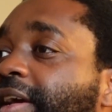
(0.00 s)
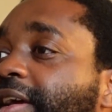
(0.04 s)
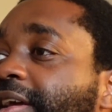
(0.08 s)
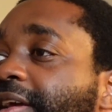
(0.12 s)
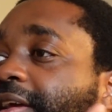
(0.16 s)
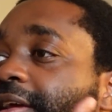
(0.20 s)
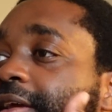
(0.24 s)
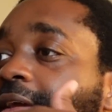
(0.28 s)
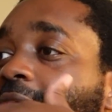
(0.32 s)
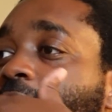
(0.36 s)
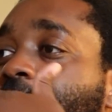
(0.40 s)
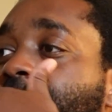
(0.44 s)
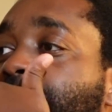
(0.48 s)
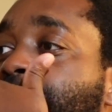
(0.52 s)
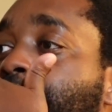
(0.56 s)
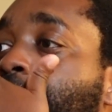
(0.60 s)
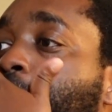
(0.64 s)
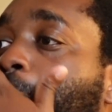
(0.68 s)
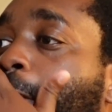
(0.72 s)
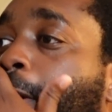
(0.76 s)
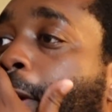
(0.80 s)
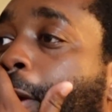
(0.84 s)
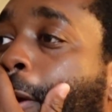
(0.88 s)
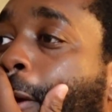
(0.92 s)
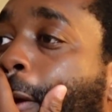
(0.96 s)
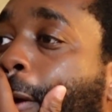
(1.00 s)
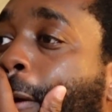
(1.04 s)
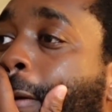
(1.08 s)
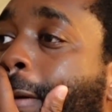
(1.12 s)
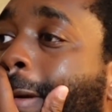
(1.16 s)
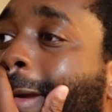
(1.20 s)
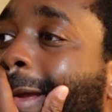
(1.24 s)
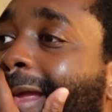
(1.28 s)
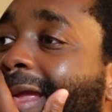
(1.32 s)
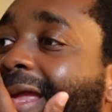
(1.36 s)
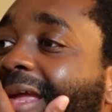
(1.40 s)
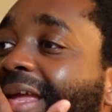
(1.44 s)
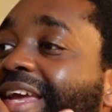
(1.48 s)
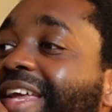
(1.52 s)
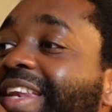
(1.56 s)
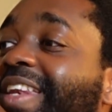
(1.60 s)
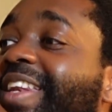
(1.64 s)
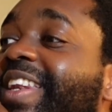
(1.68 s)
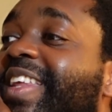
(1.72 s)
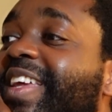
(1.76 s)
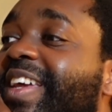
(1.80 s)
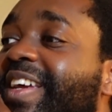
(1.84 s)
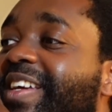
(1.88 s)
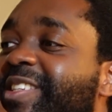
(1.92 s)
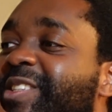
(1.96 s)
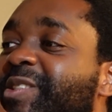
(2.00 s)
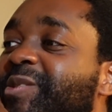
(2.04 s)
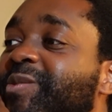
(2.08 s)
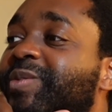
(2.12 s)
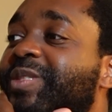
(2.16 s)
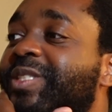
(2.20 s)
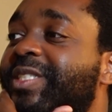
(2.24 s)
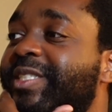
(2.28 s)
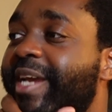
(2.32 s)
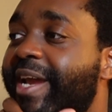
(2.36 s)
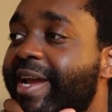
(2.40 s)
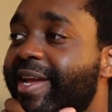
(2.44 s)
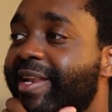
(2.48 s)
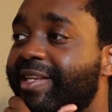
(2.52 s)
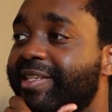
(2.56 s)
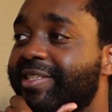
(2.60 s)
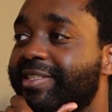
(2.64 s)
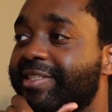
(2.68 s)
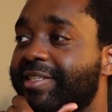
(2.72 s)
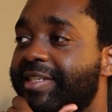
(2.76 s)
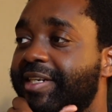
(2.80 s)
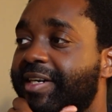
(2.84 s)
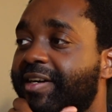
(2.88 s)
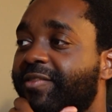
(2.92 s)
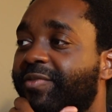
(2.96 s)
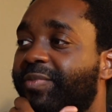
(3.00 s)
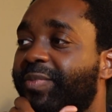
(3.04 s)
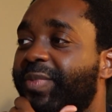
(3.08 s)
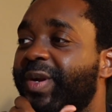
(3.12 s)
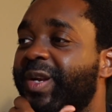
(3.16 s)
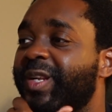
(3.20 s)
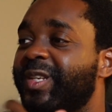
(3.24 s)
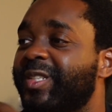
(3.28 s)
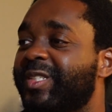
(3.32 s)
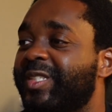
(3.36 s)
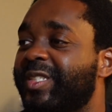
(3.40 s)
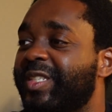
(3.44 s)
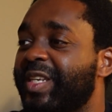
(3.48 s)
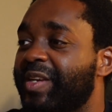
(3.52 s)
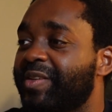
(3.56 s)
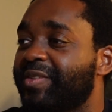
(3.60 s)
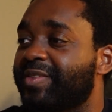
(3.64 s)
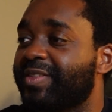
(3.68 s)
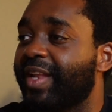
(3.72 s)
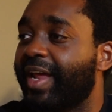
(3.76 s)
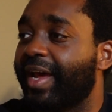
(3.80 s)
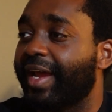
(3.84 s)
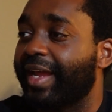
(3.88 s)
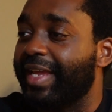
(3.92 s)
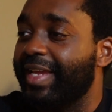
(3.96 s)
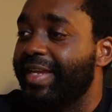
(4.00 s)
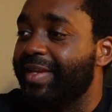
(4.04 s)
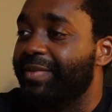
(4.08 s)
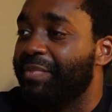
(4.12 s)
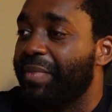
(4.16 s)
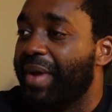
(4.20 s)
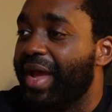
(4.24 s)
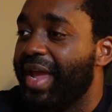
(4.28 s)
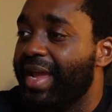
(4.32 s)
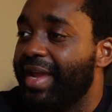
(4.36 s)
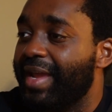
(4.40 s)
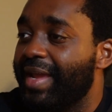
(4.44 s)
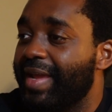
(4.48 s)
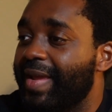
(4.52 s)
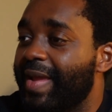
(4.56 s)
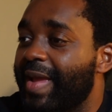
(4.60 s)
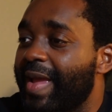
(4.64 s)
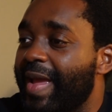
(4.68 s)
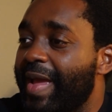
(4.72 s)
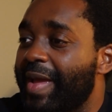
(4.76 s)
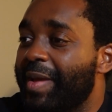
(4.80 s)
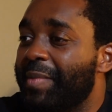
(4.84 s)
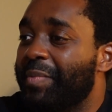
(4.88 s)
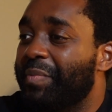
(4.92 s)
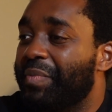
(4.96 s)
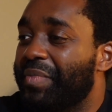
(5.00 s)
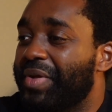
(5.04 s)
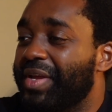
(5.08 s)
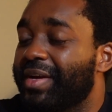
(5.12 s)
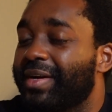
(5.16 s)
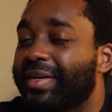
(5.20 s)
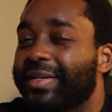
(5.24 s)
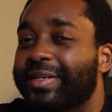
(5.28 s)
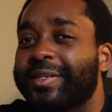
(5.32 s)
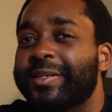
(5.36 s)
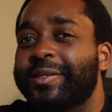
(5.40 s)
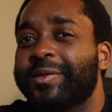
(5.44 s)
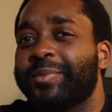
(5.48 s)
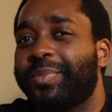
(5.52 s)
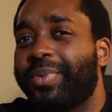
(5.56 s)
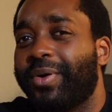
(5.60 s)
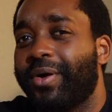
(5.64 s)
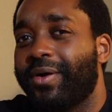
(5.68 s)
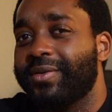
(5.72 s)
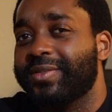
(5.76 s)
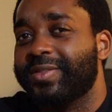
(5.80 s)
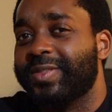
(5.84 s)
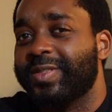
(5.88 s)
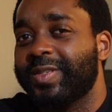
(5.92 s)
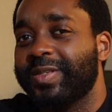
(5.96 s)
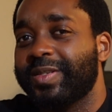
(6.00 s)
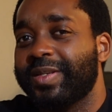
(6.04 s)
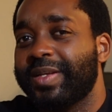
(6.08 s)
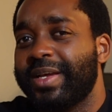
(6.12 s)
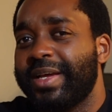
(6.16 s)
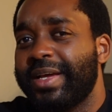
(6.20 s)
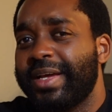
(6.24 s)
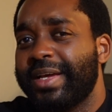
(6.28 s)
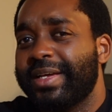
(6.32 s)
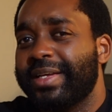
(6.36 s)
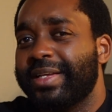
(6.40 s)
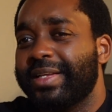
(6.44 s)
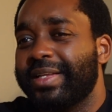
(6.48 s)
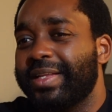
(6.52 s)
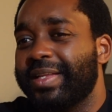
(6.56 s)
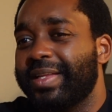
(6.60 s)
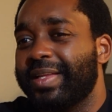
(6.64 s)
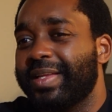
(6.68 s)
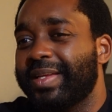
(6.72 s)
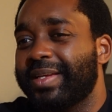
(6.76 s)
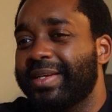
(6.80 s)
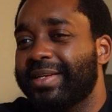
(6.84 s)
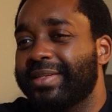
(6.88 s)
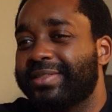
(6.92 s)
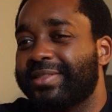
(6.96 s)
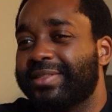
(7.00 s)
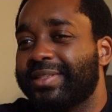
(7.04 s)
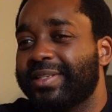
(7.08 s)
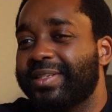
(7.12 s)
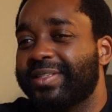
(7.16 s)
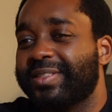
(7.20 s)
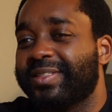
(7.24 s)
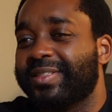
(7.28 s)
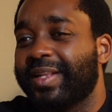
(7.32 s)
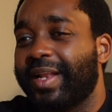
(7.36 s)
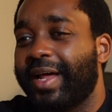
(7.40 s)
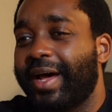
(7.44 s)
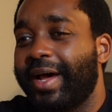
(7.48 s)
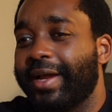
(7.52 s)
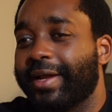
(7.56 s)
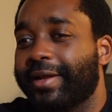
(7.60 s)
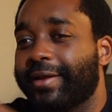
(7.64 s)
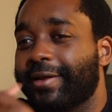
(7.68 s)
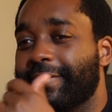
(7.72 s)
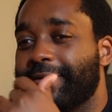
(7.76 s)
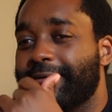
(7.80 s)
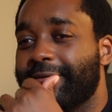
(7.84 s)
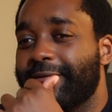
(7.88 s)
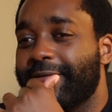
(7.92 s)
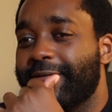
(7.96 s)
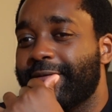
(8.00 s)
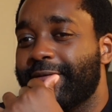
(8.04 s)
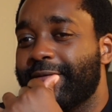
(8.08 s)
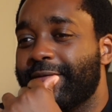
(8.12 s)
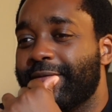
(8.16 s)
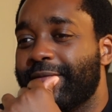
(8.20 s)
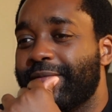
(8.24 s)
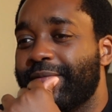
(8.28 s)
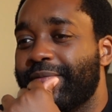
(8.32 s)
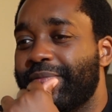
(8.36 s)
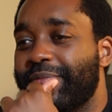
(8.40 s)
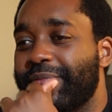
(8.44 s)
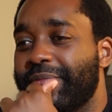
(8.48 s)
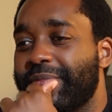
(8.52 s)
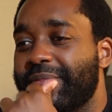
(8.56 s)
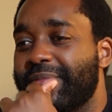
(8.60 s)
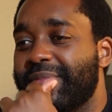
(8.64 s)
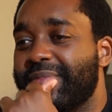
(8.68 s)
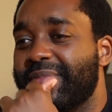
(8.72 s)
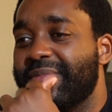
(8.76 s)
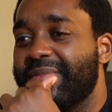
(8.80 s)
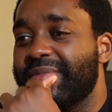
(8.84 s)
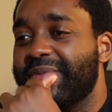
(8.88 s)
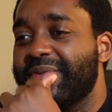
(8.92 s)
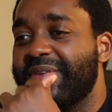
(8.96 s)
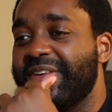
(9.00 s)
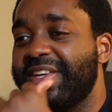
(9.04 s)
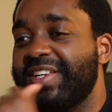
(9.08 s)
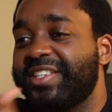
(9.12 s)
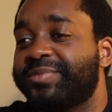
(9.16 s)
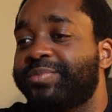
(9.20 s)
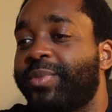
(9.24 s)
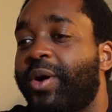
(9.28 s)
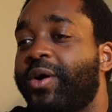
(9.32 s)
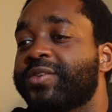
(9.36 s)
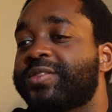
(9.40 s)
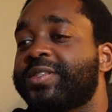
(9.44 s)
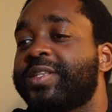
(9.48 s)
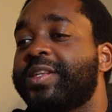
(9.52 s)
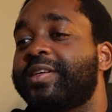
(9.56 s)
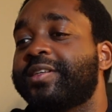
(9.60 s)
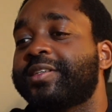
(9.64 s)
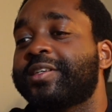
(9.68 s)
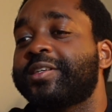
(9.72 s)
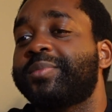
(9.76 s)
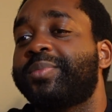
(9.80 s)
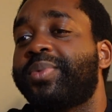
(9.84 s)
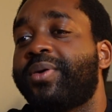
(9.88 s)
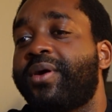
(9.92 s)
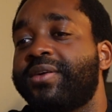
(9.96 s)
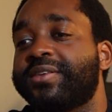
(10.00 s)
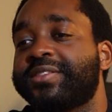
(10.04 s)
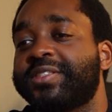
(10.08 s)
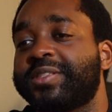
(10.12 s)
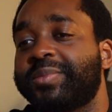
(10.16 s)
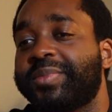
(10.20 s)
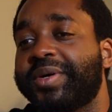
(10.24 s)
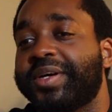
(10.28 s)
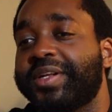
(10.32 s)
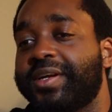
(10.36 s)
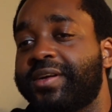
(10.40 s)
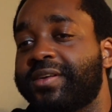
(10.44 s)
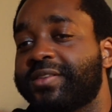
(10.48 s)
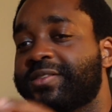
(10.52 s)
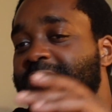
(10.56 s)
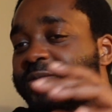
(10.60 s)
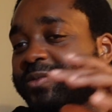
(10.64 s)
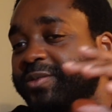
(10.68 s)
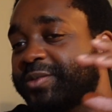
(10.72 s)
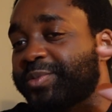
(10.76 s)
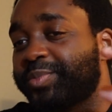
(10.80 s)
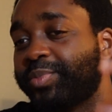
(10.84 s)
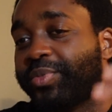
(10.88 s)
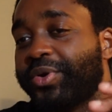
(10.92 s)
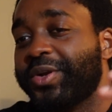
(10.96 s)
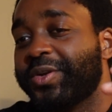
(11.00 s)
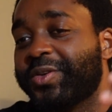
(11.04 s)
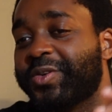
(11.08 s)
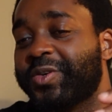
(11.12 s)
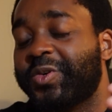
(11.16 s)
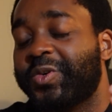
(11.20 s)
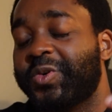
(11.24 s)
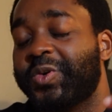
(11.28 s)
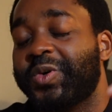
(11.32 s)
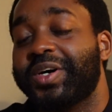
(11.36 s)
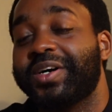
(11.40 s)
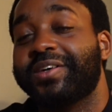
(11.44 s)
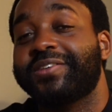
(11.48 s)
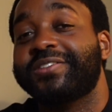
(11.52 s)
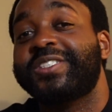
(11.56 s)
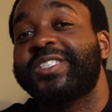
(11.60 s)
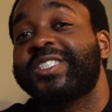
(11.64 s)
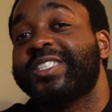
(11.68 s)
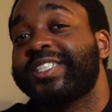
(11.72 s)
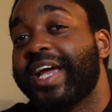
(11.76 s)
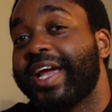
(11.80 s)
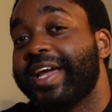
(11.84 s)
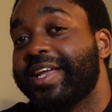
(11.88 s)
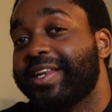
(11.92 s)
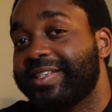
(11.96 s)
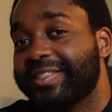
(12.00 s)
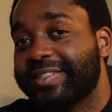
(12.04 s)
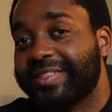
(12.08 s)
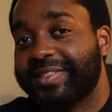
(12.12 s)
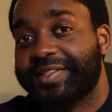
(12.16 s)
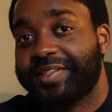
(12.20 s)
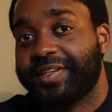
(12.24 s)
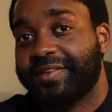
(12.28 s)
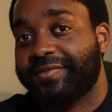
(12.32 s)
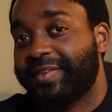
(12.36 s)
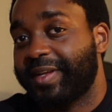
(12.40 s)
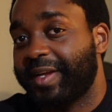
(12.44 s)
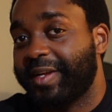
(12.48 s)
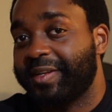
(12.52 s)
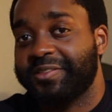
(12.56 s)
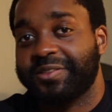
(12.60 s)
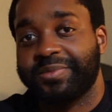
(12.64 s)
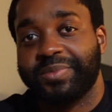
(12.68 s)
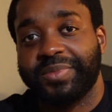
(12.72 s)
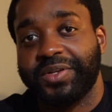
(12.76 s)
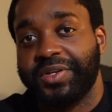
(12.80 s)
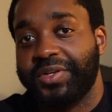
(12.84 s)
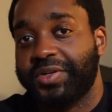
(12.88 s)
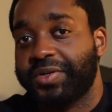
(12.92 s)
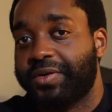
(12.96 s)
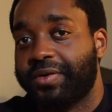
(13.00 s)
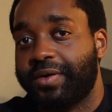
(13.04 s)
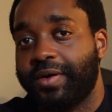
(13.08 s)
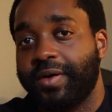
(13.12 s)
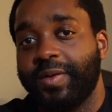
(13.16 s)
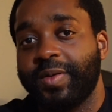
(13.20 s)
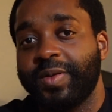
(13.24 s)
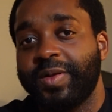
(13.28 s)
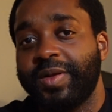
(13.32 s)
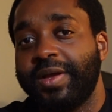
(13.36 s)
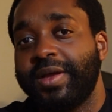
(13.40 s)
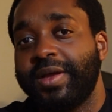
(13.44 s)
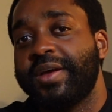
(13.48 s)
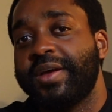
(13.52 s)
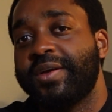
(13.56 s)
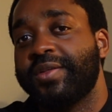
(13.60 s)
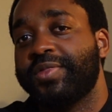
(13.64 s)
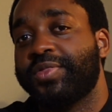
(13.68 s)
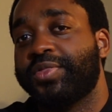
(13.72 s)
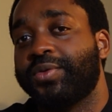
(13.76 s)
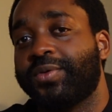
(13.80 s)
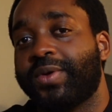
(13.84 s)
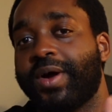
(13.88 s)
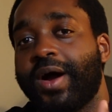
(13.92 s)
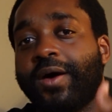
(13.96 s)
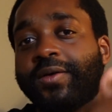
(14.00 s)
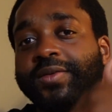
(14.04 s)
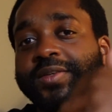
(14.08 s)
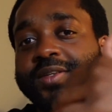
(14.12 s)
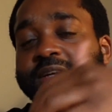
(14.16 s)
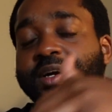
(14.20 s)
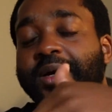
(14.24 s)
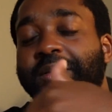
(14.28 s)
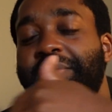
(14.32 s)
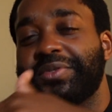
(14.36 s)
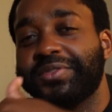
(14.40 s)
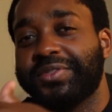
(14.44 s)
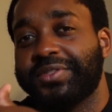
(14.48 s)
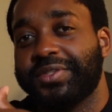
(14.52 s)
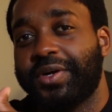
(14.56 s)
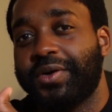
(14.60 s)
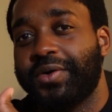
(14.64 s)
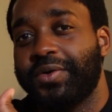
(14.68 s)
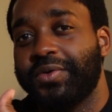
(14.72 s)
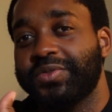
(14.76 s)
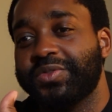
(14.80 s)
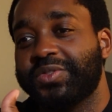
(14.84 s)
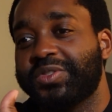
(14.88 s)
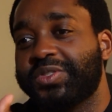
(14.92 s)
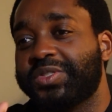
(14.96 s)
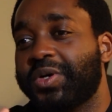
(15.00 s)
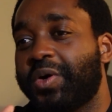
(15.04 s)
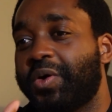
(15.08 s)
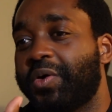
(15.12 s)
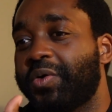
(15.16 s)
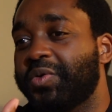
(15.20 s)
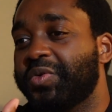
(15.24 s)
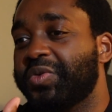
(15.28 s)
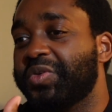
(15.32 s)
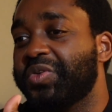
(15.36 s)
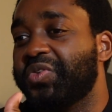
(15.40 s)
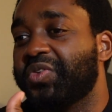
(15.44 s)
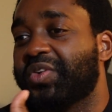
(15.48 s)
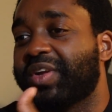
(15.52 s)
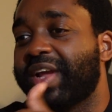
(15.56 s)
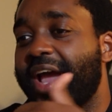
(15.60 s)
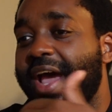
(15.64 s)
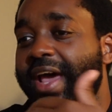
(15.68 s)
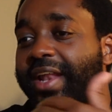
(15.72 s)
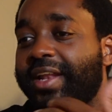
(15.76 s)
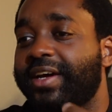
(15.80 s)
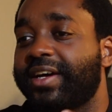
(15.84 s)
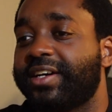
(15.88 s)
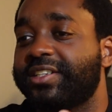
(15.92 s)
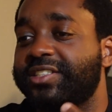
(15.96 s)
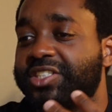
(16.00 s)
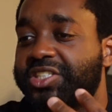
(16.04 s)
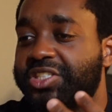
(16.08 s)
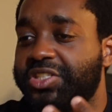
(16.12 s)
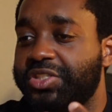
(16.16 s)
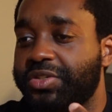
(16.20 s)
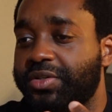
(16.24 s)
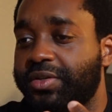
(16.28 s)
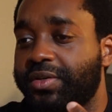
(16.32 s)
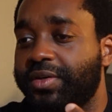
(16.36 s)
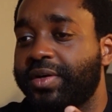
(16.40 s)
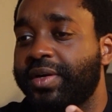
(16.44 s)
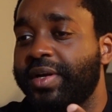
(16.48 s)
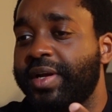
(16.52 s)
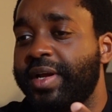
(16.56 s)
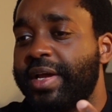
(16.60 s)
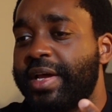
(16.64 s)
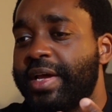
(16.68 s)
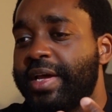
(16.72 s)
he did some shady stuff, but it seems like he may be a good person. It's like he's mostly a good person, but there's some sprinkle of shady stuff that he's been doing throughout the episode. So you're kind of unsure